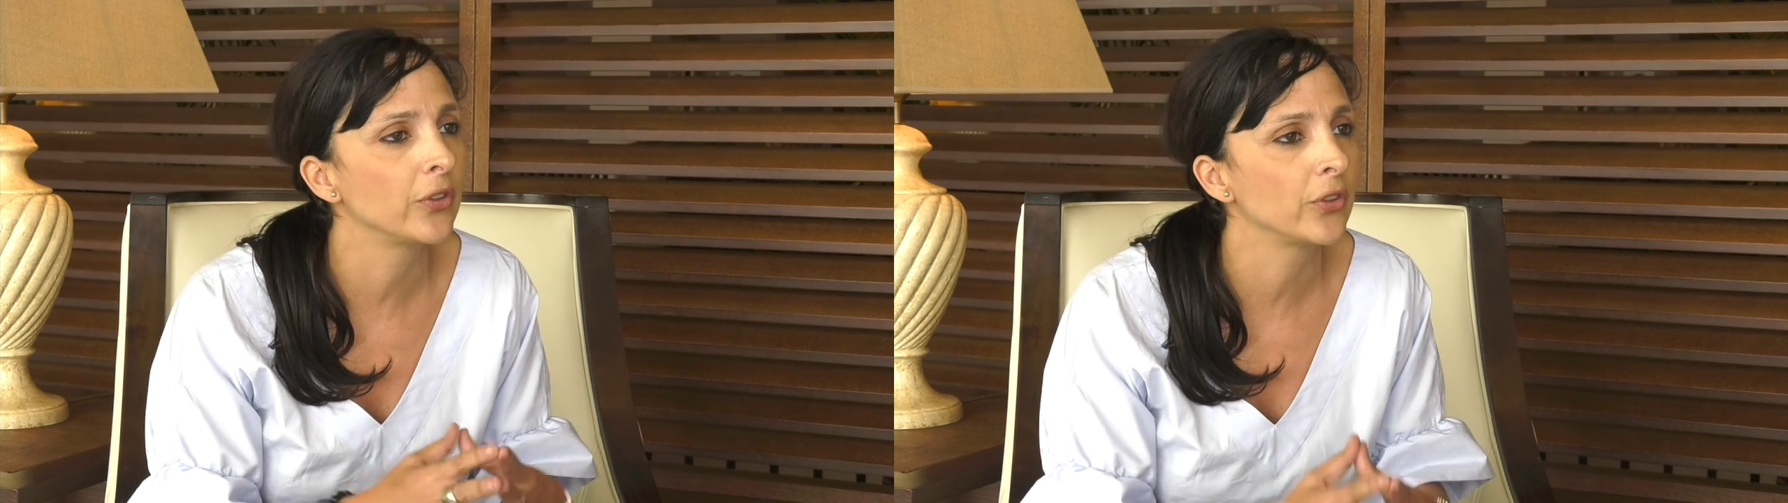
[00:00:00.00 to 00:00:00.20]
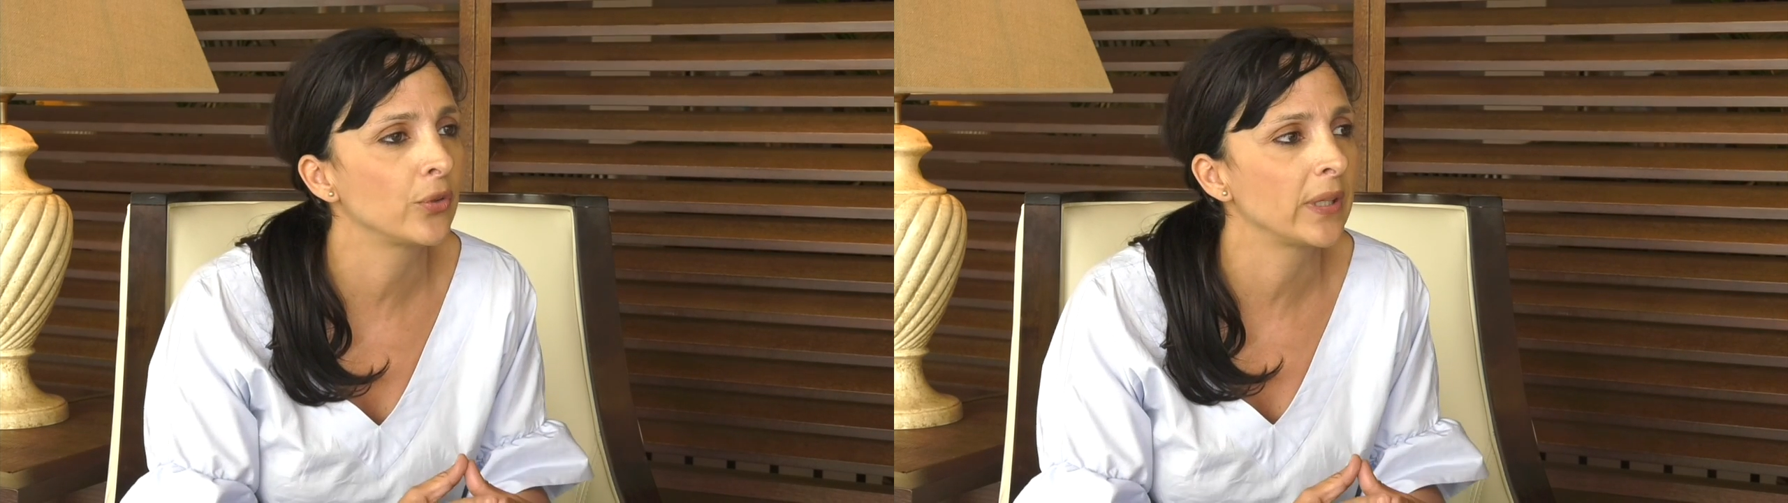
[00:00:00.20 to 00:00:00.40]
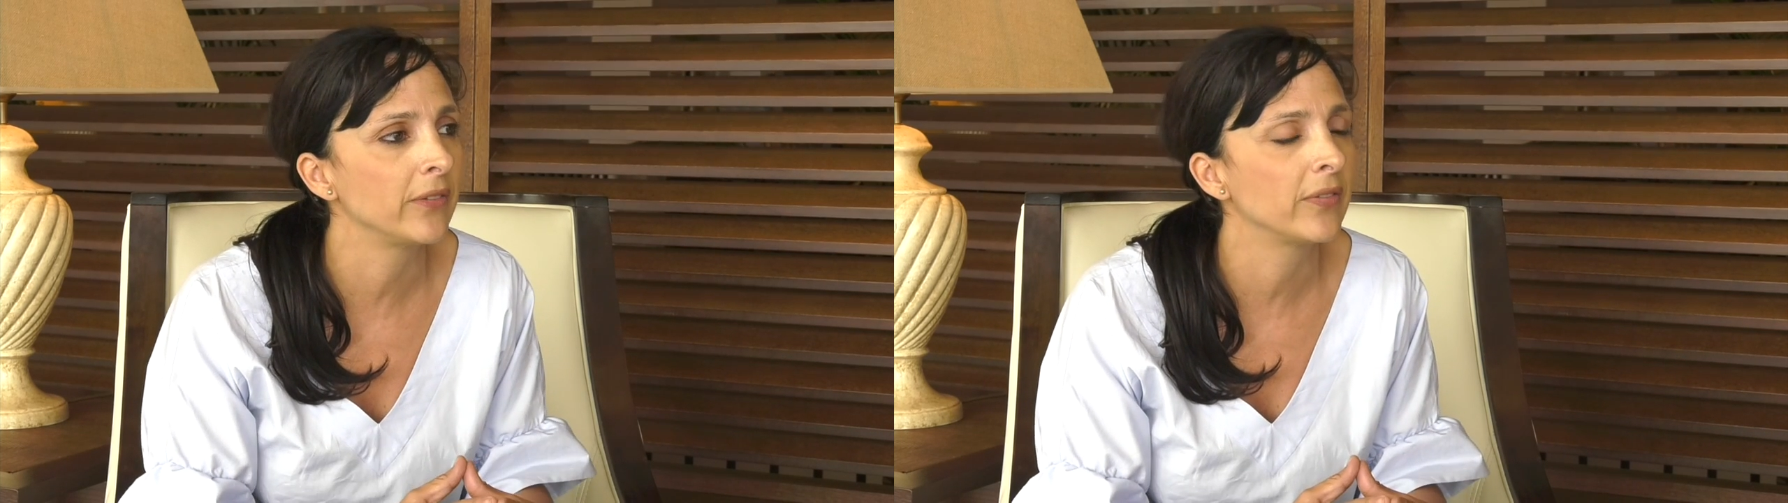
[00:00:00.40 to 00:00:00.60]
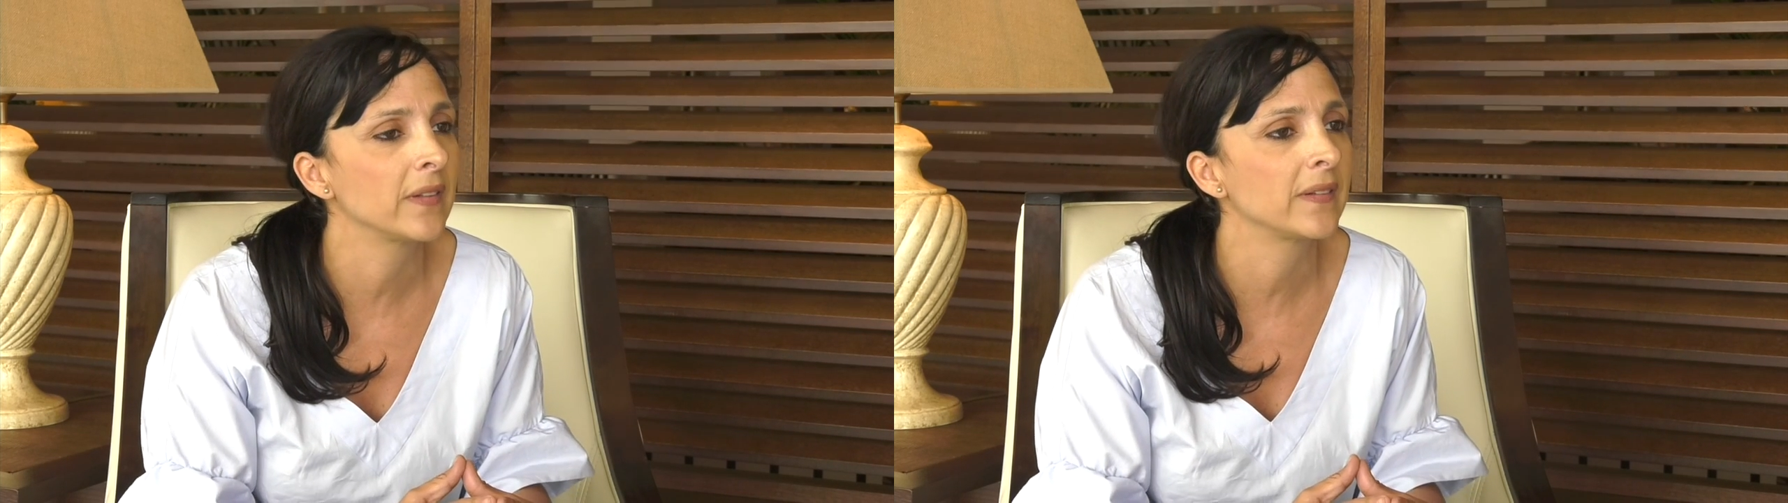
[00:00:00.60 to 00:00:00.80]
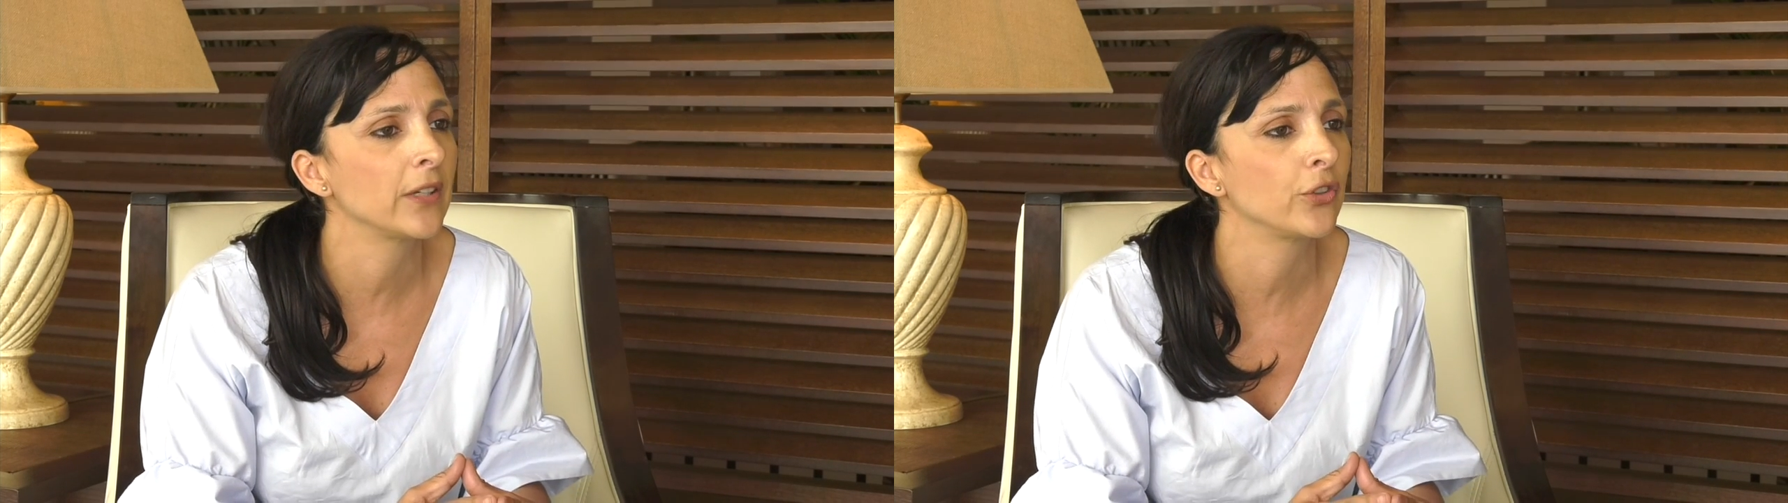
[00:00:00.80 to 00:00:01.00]
to the
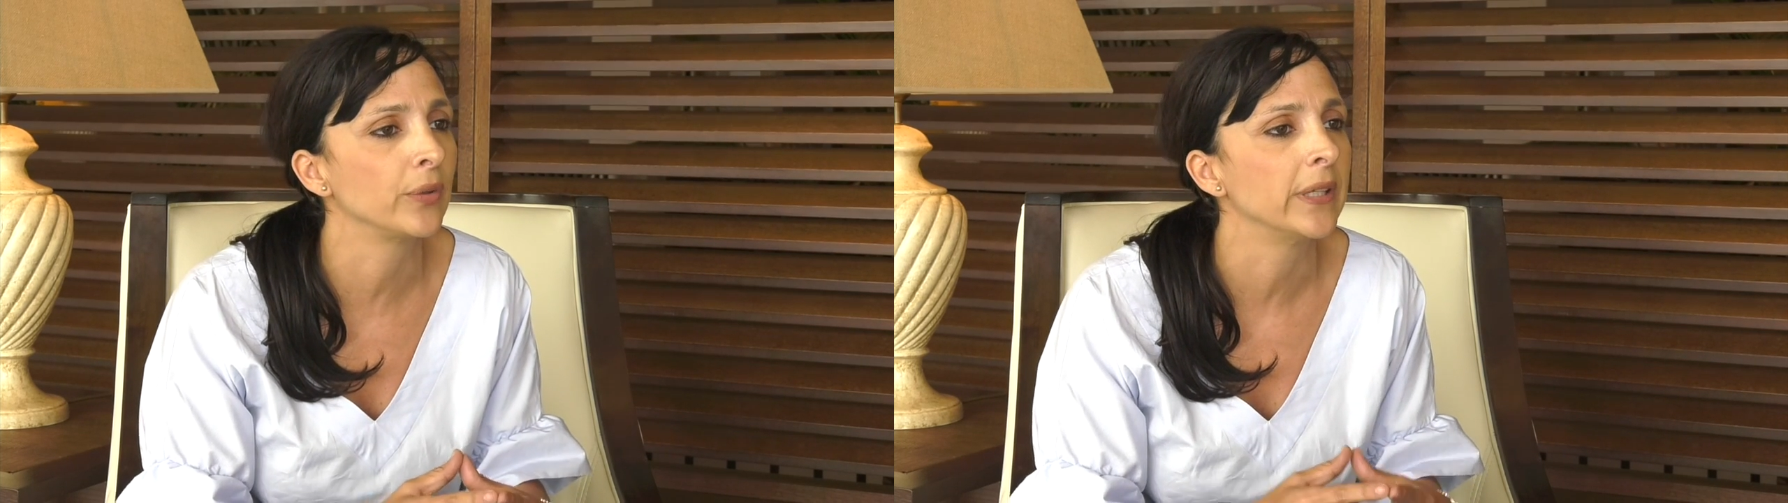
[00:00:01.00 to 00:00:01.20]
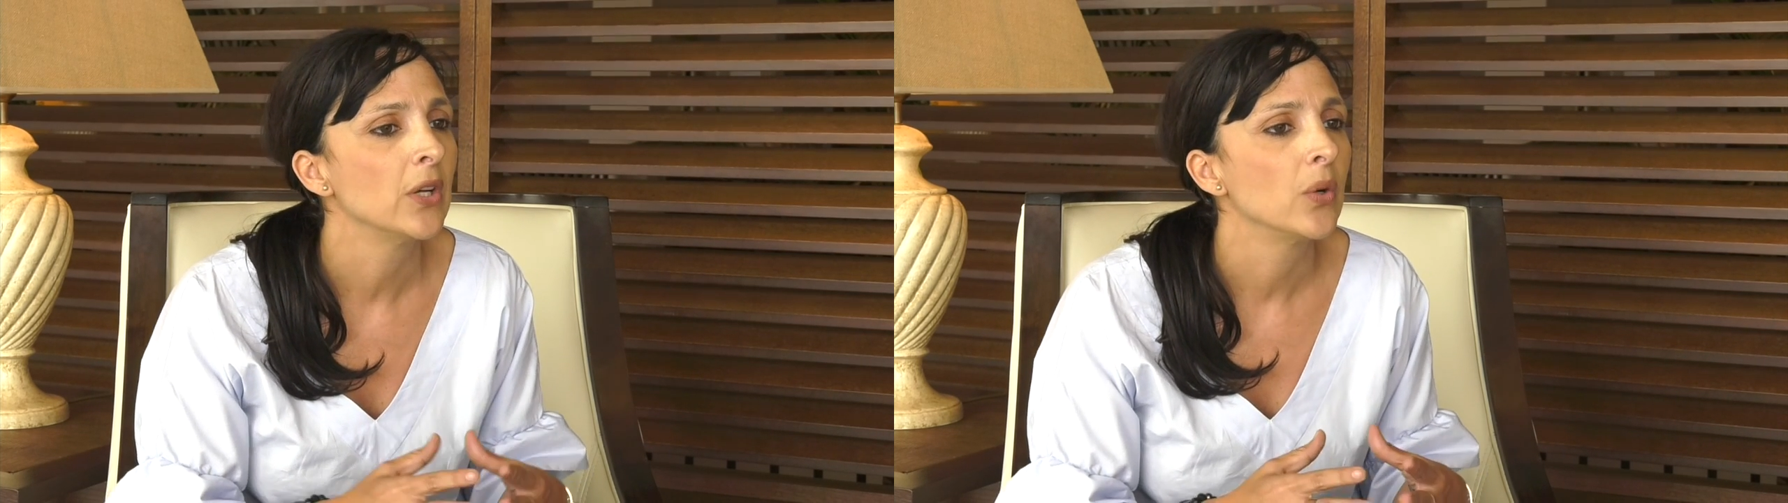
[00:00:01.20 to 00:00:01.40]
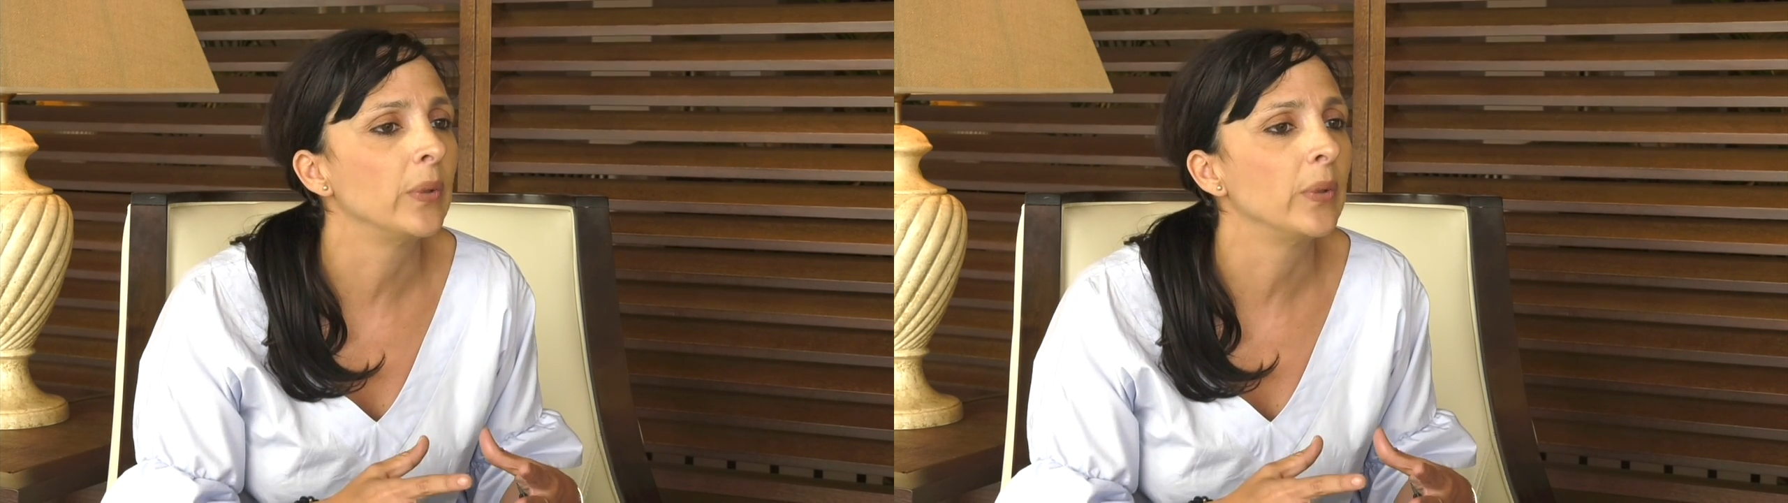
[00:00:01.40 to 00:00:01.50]
21st century,